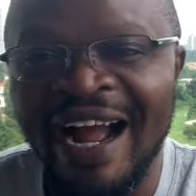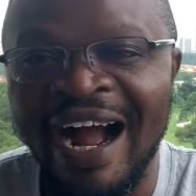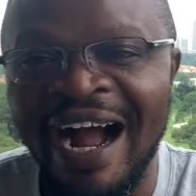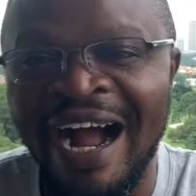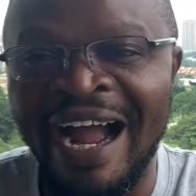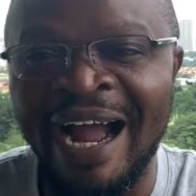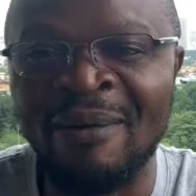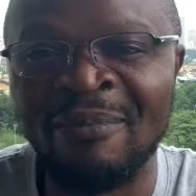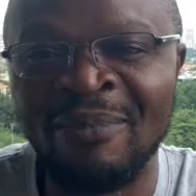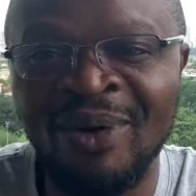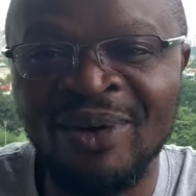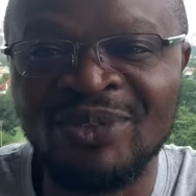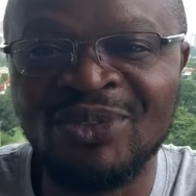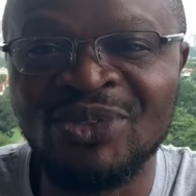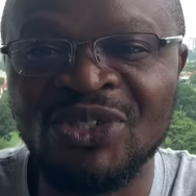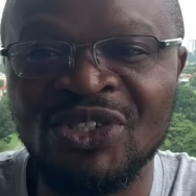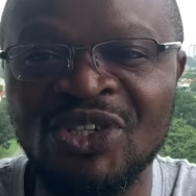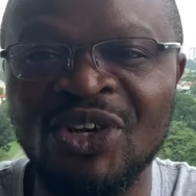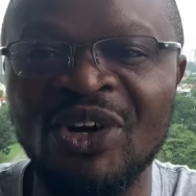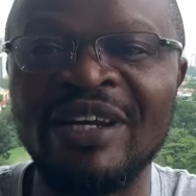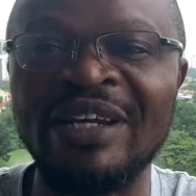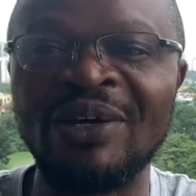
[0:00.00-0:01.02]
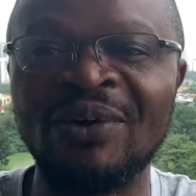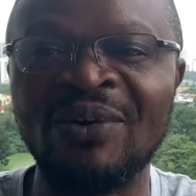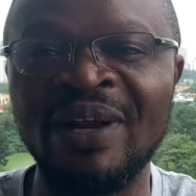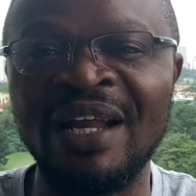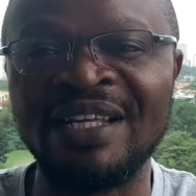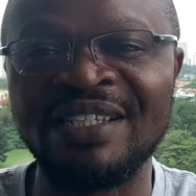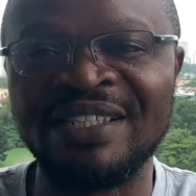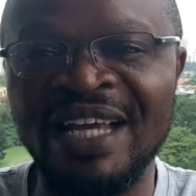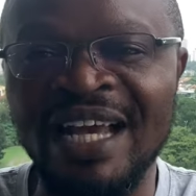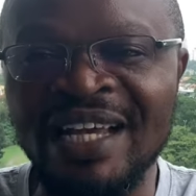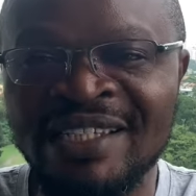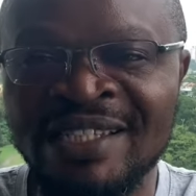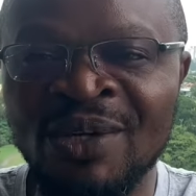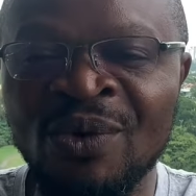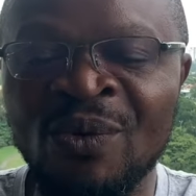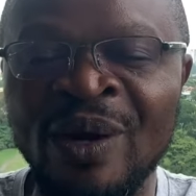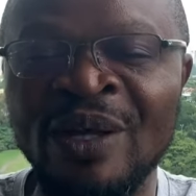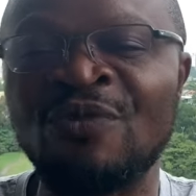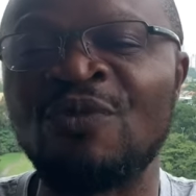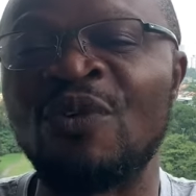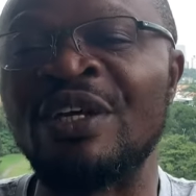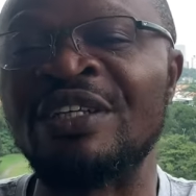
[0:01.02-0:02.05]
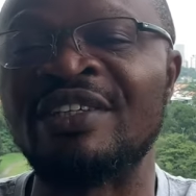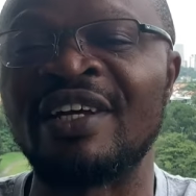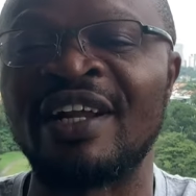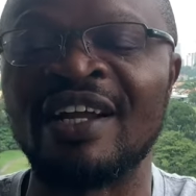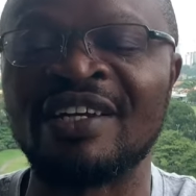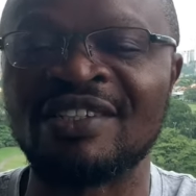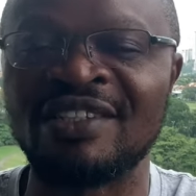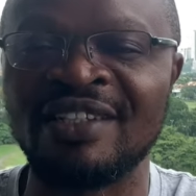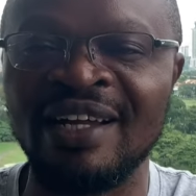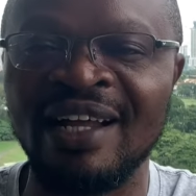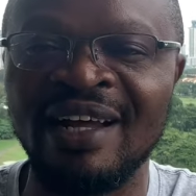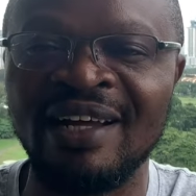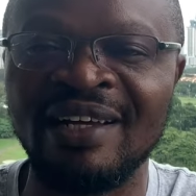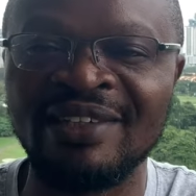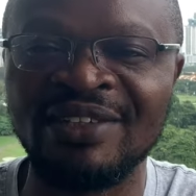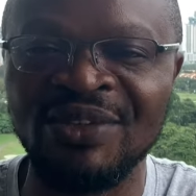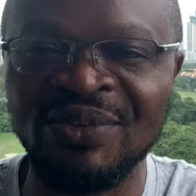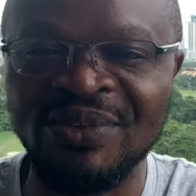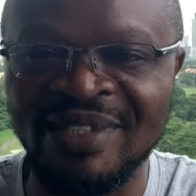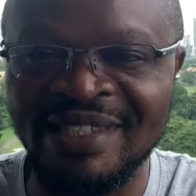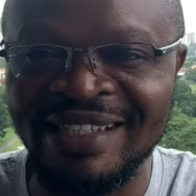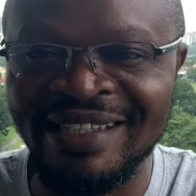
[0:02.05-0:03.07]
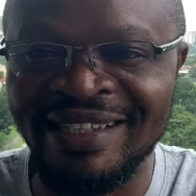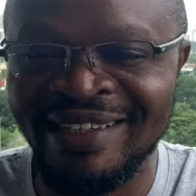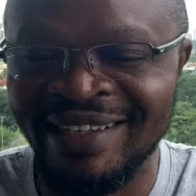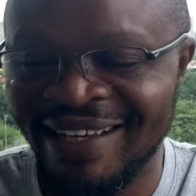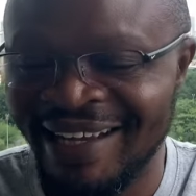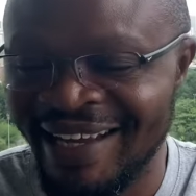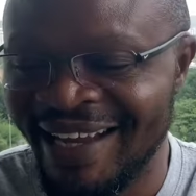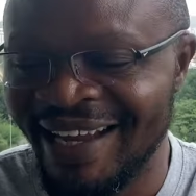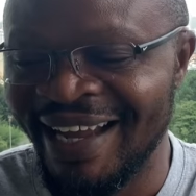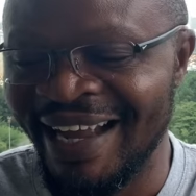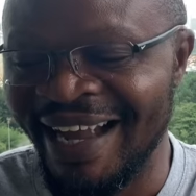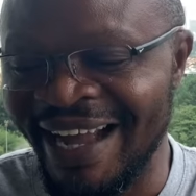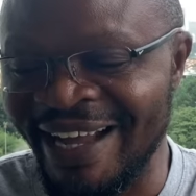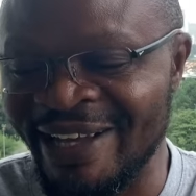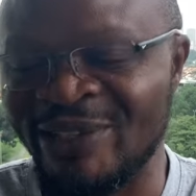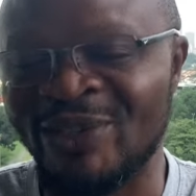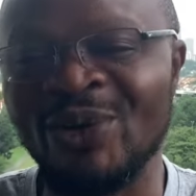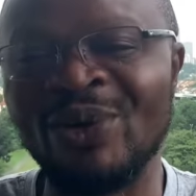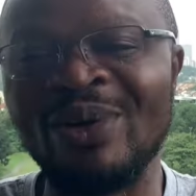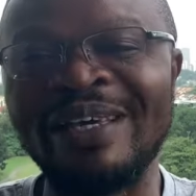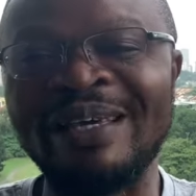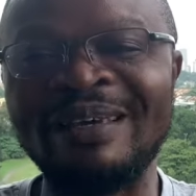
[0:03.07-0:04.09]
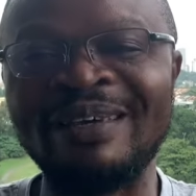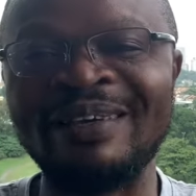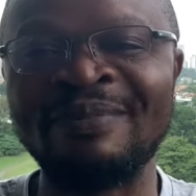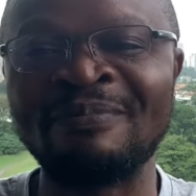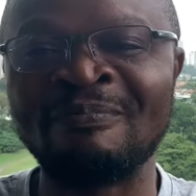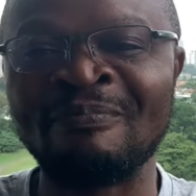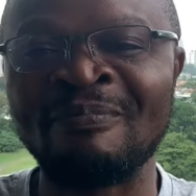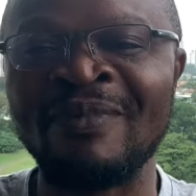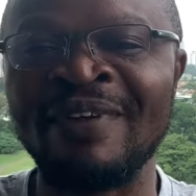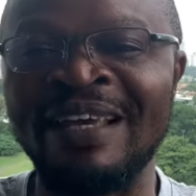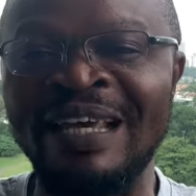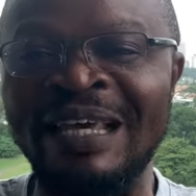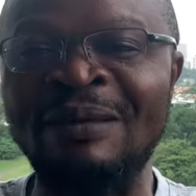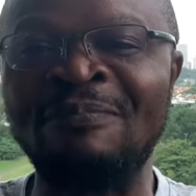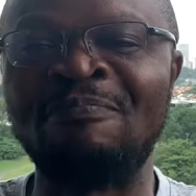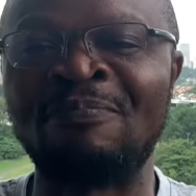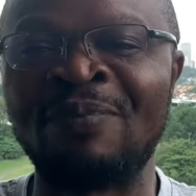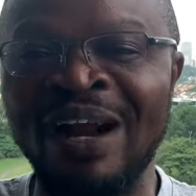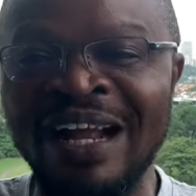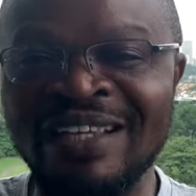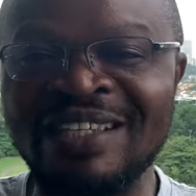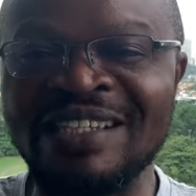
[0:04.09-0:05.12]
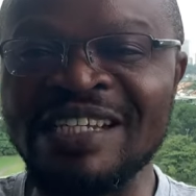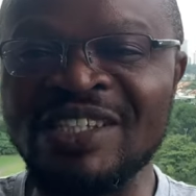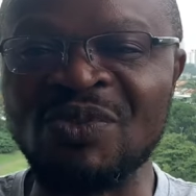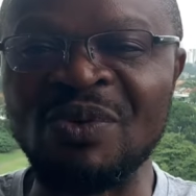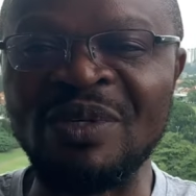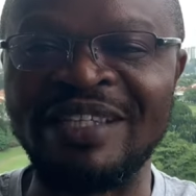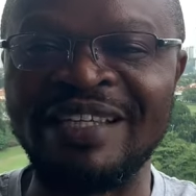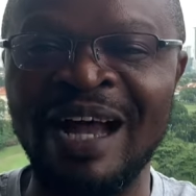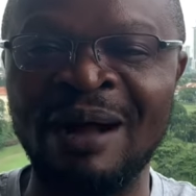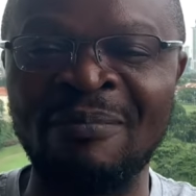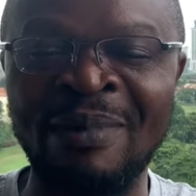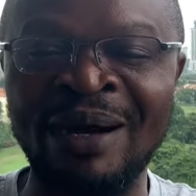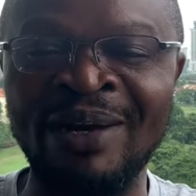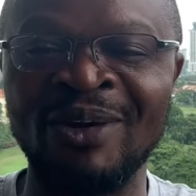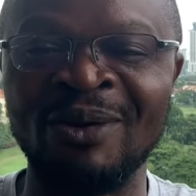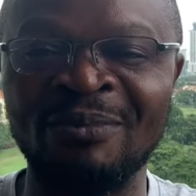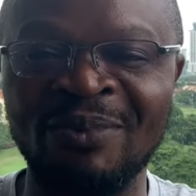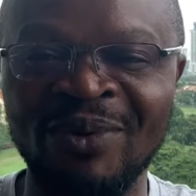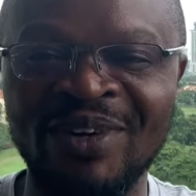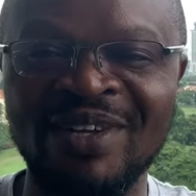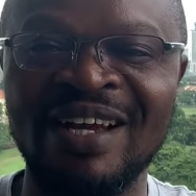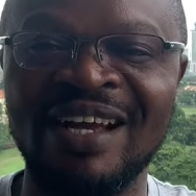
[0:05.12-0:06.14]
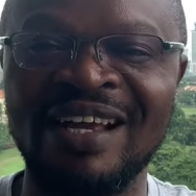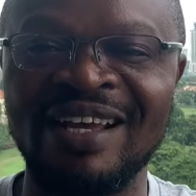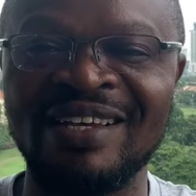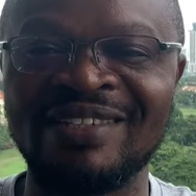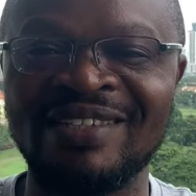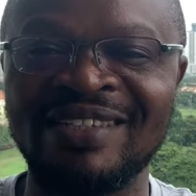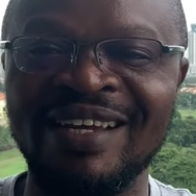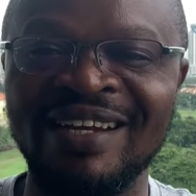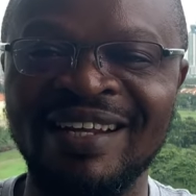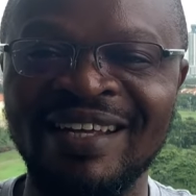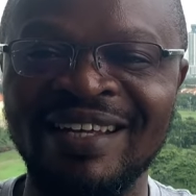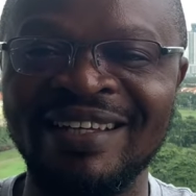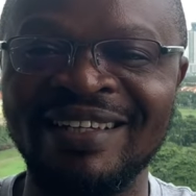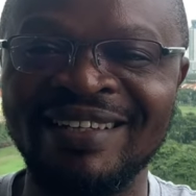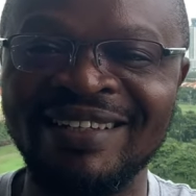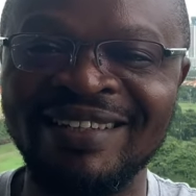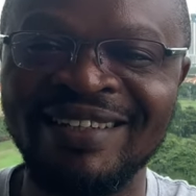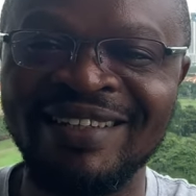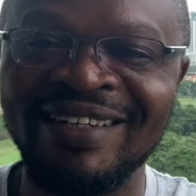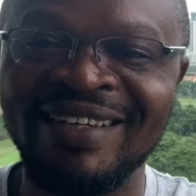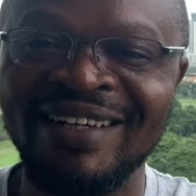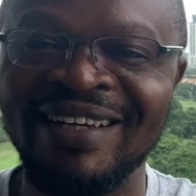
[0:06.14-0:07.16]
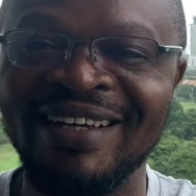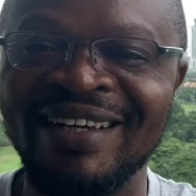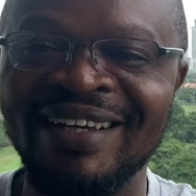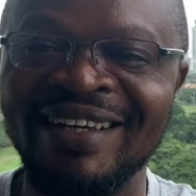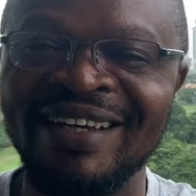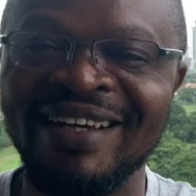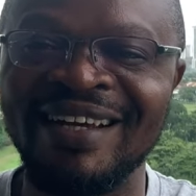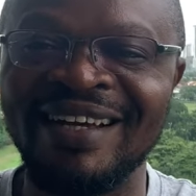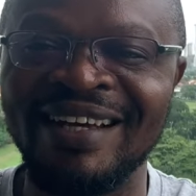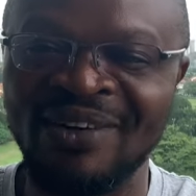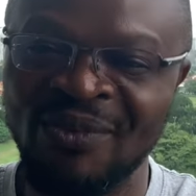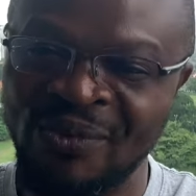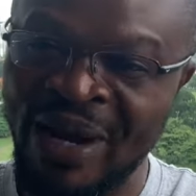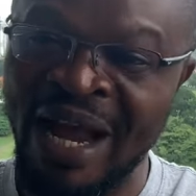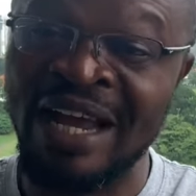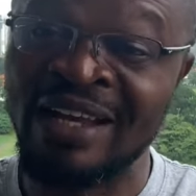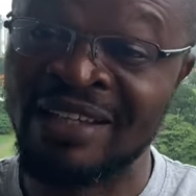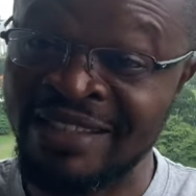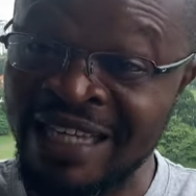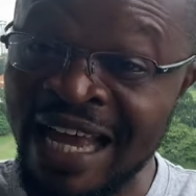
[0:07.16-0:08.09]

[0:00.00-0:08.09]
I am not too sure. Nicolas Jackson went for international duty, and so he he practiced with Armando Broja yesterday. We are in